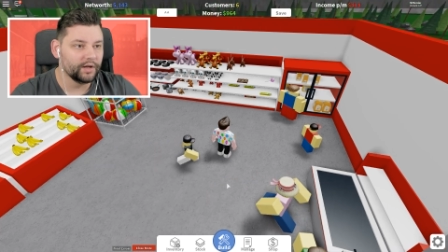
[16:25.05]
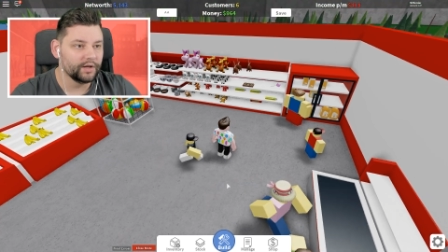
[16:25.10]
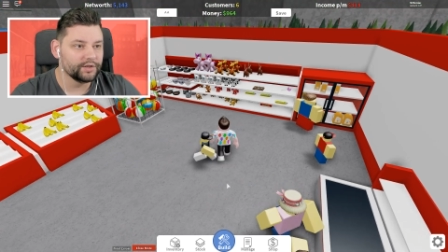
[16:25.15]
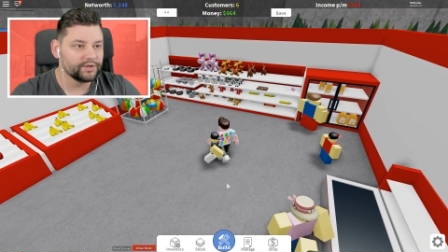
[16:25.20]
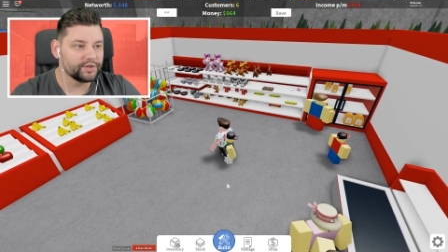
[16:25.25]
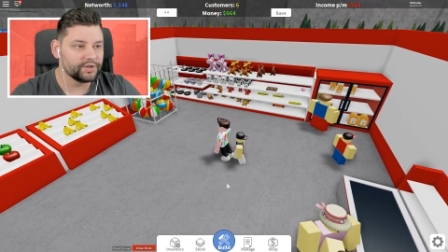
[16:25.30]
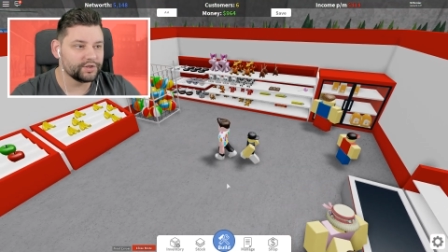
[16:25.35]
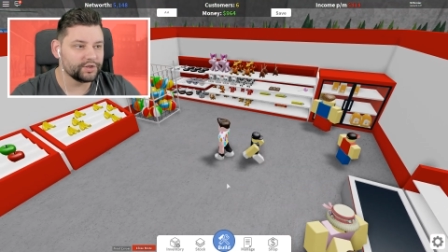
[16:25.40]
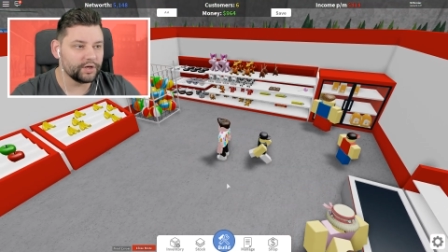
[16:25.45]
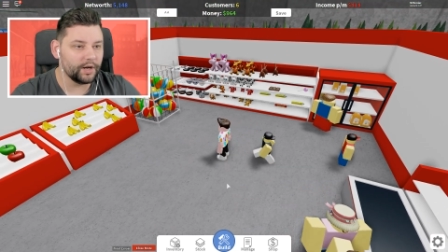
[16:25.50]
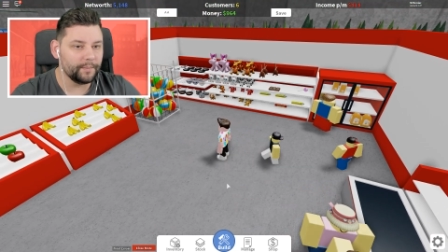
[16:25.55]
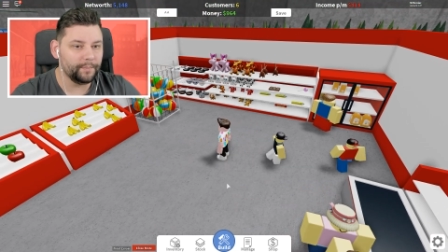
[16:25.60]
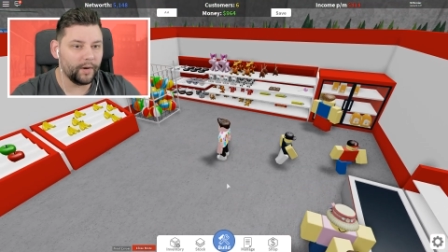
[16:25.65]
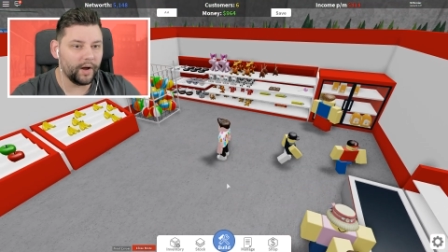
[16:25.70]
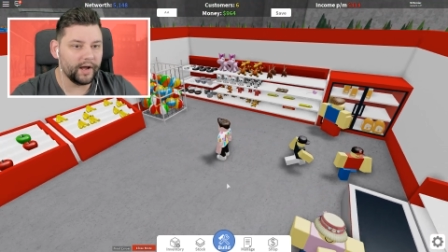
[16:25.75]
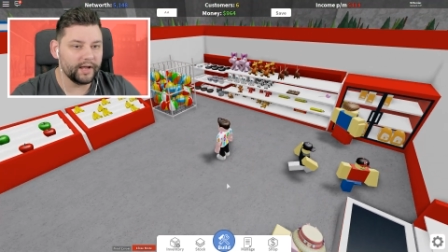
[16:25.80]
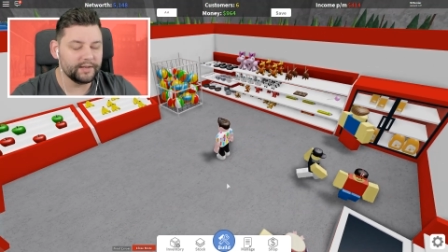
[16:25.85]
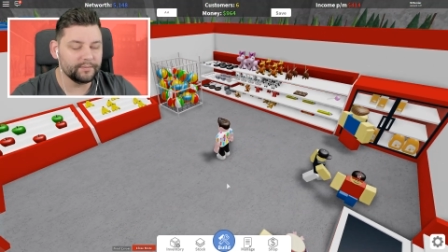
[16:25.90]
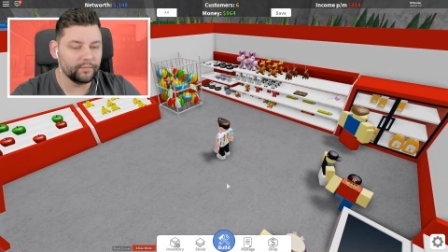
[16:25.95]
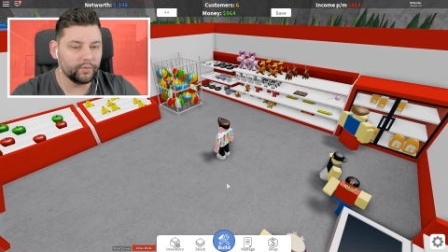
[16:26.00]
Sh should I
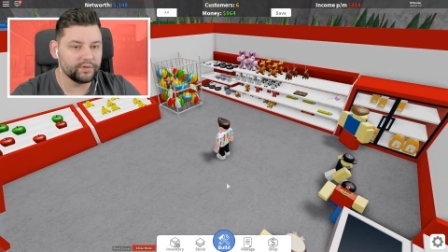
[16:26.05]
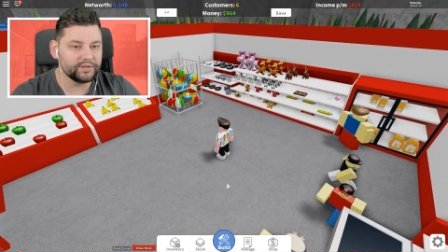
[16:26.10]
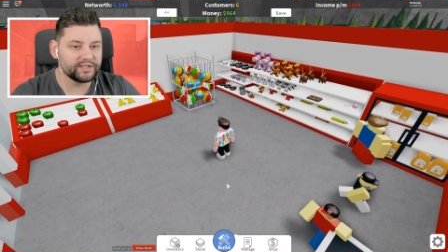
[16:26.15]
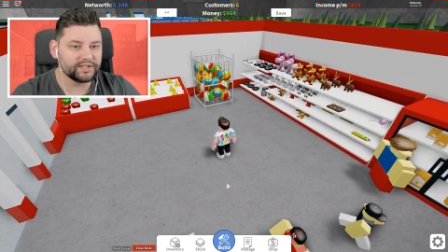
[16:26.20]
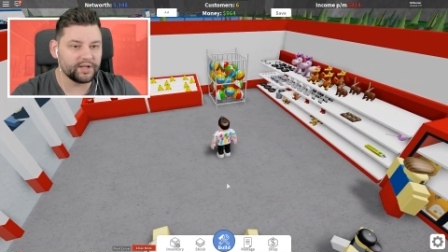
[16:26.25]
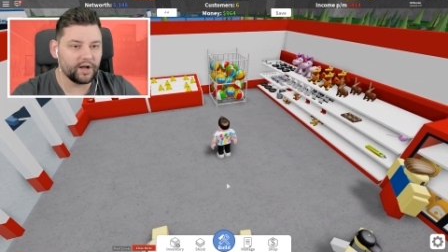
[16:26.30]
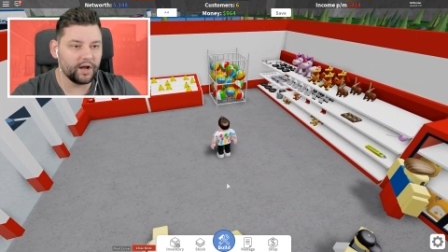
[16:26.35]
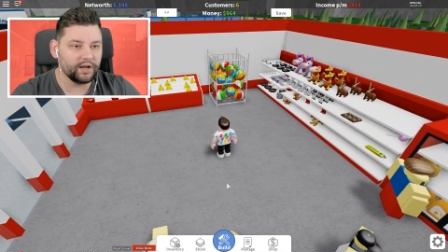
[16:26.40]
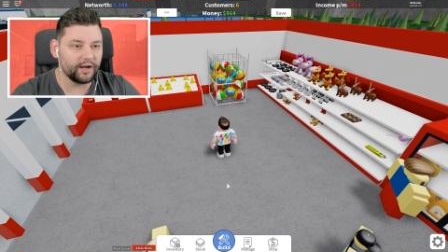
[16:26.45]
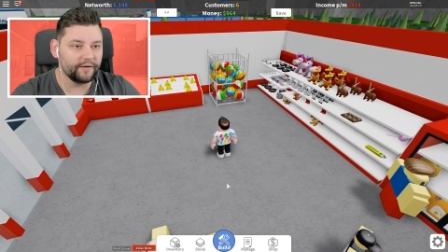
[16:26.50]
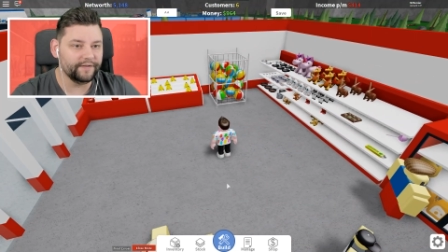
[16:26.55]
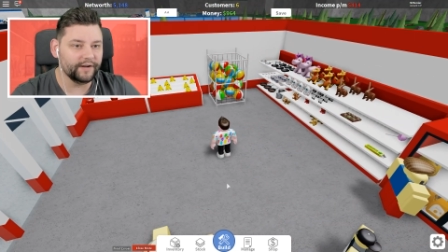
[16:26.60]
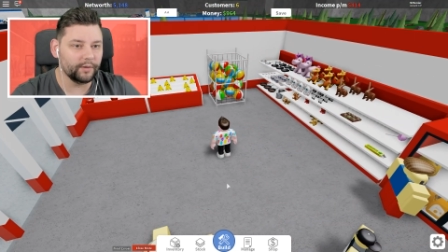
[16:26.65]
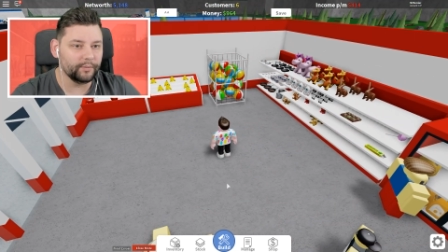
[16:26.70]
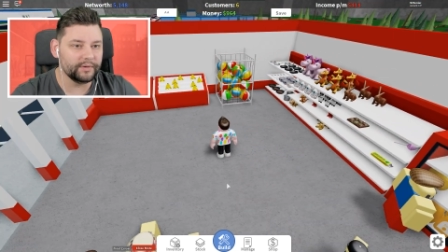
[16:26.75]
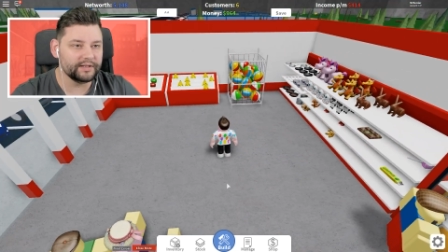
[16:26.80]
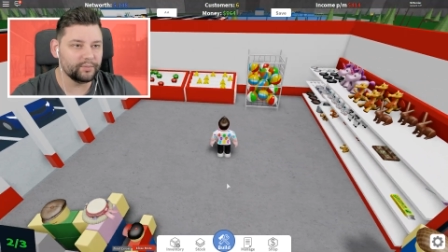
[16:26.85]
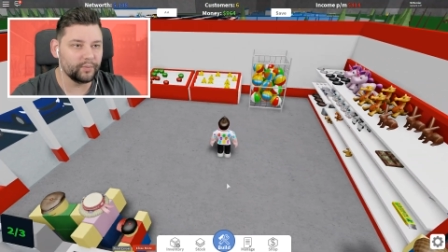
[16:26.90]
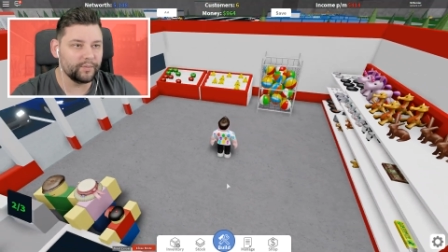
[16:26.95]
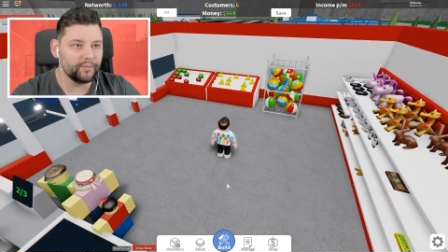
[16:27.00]
buy more stock? I feel like
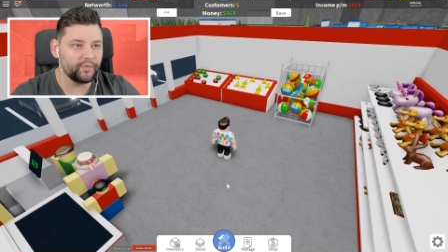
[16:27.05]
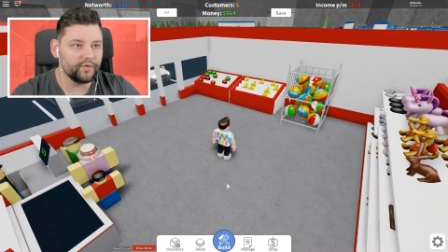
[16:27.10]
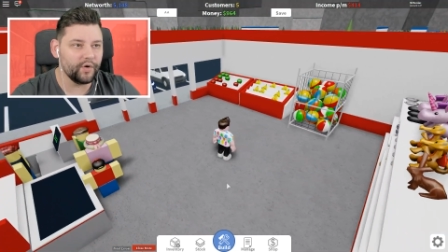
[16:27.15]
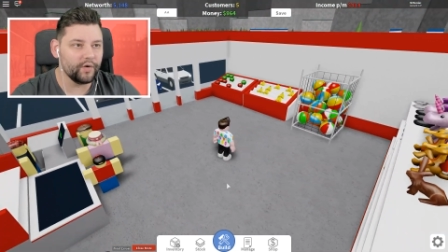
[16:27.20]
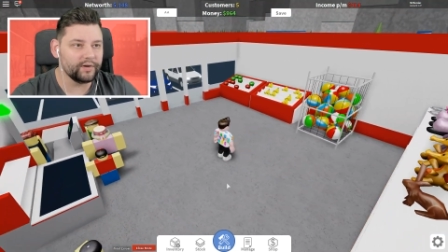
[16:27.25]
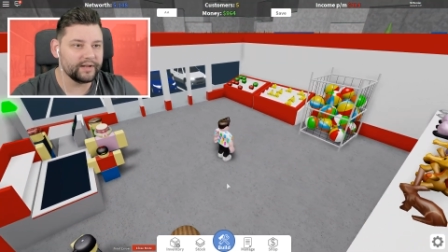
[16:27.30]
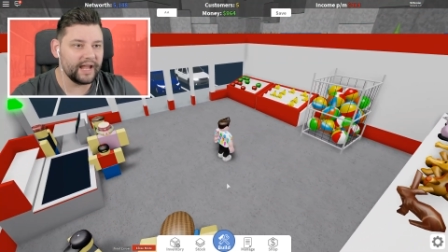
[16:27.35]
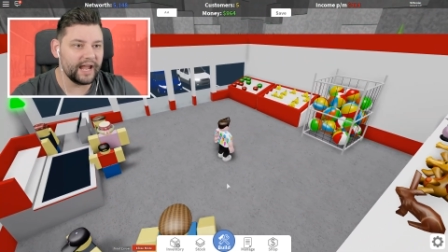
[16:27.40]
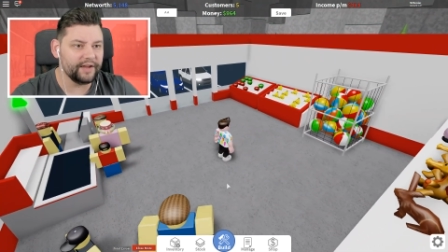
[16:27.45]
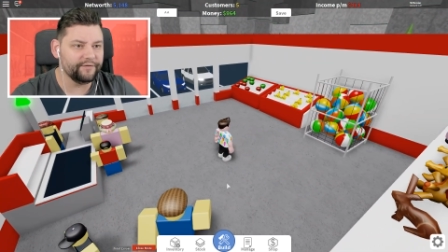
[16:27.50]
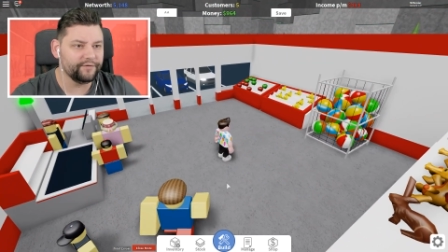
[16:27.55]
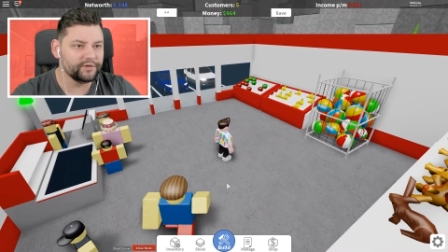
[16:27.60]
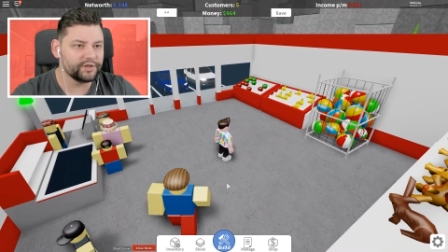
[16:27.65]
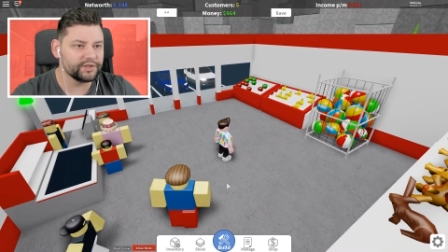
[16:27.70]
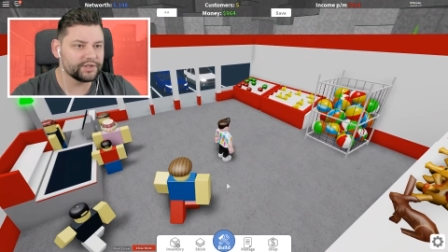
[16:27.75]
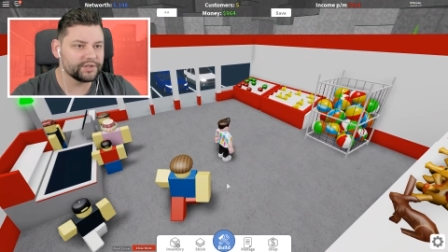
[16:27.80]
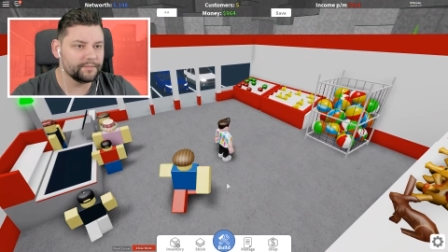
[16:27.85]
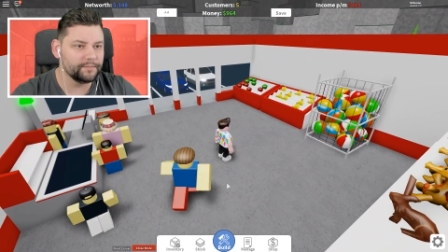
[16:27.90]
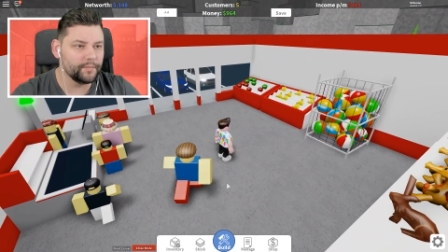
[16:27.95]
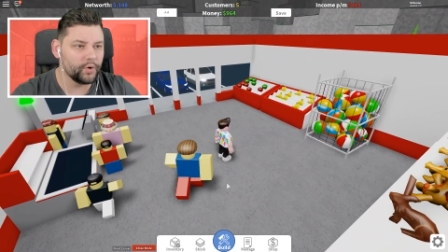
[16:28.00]
we, we're okay for
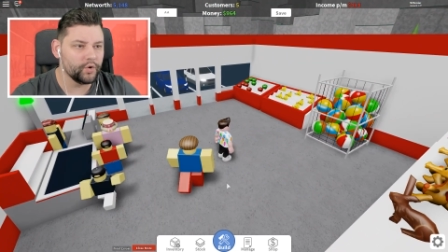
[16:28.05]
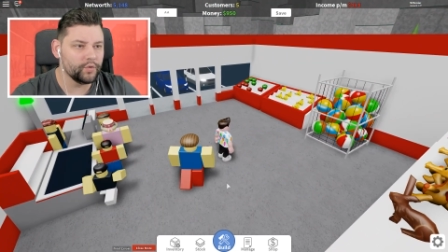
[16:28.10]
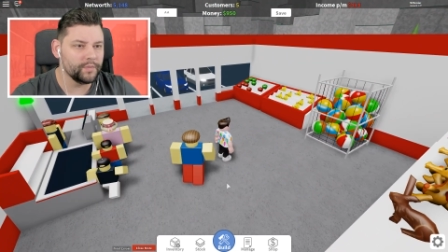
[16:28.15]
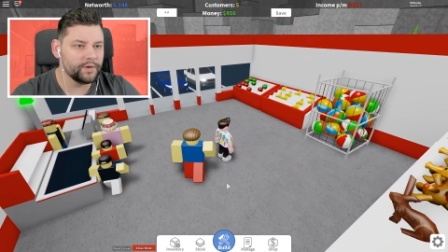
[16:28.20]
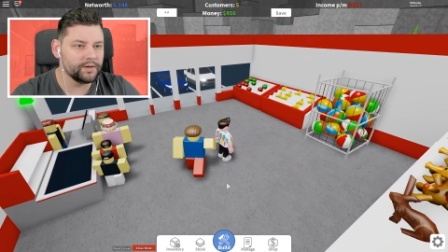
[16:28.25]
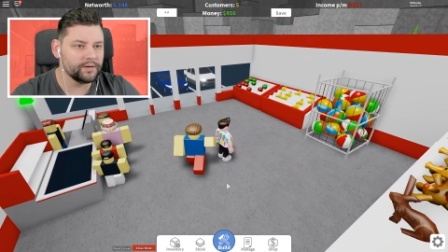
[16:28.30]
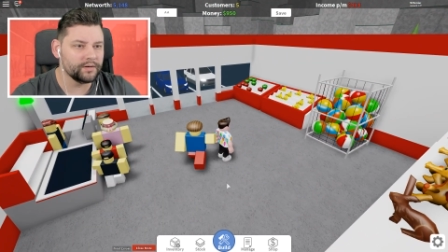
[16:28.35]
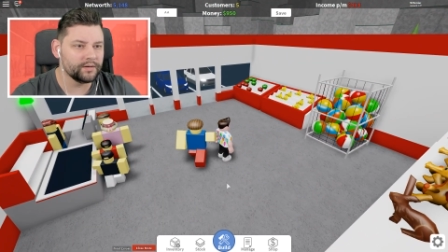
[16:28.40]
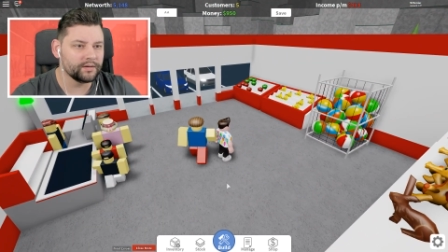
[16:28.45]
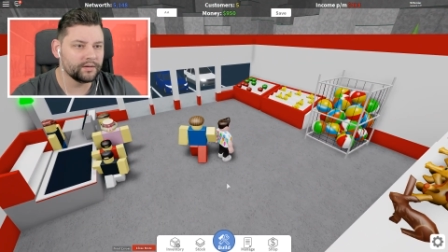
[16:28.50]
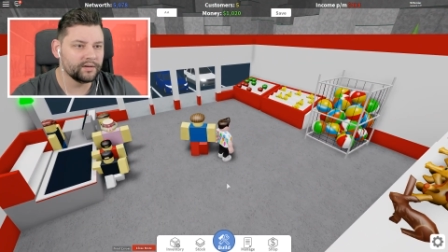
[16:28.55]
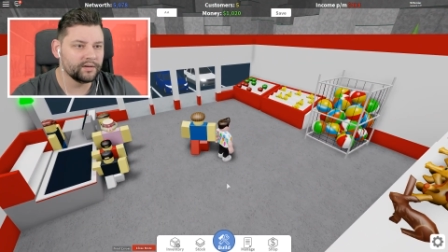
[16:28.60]
just a moment.